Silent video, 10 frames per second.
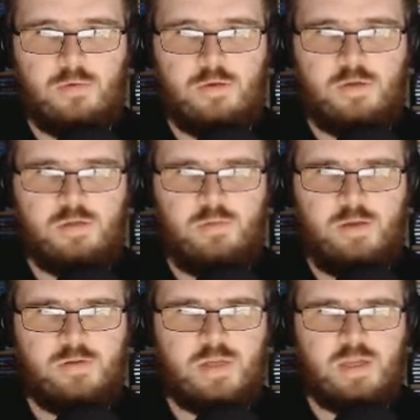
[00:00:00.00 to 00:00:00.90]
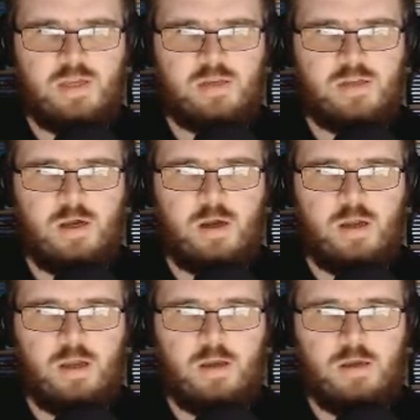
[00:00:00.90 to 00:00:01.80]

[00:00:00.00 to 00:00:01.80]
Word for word: It'll just be actually getting darker.